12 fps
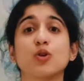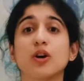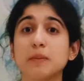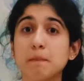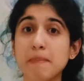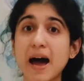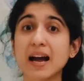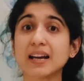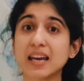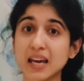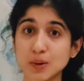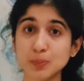your
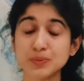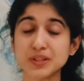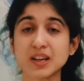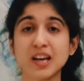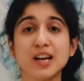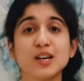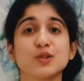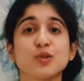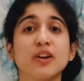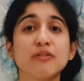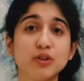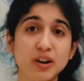back, hips.
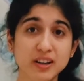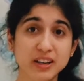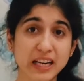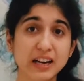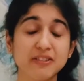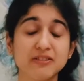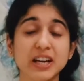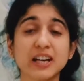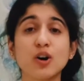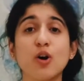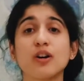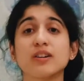So if you are
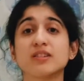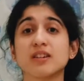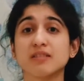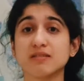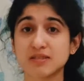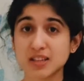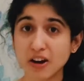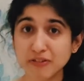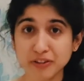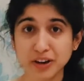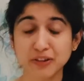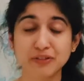recovering or
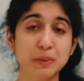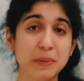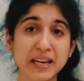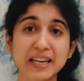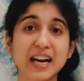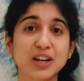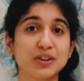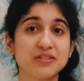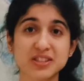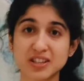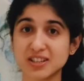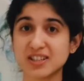suffering from any kind
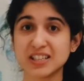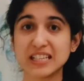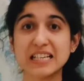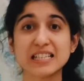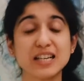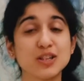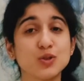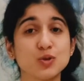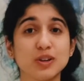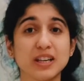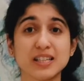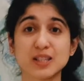of surgeries,
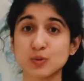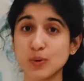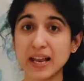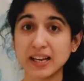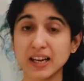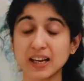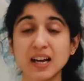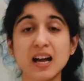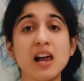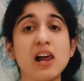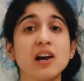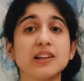injuries, swelling,
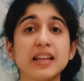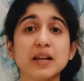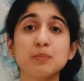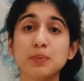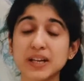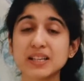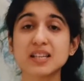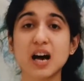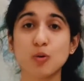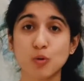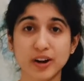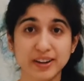then please
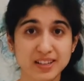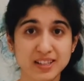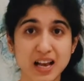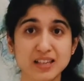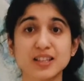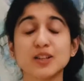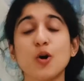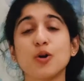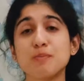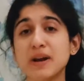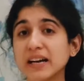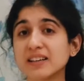avoid this asana
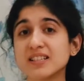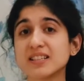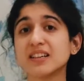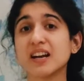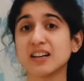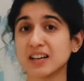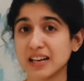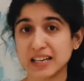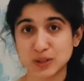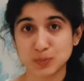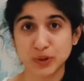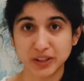or practice it
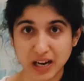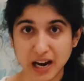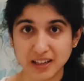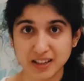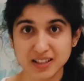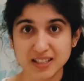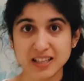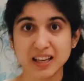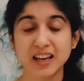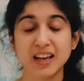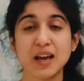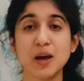under expert guidance.
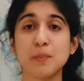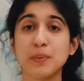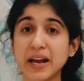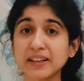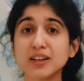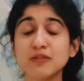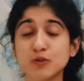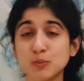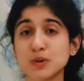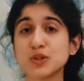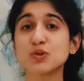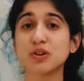Pregnant
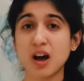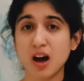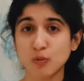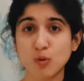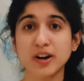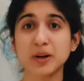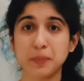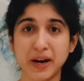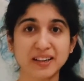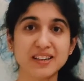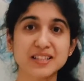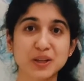women should avoid
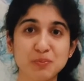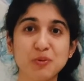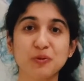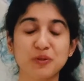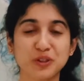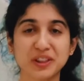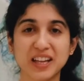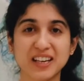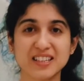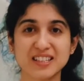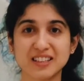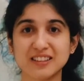practicing
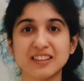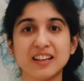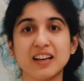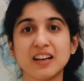Purvottanasana.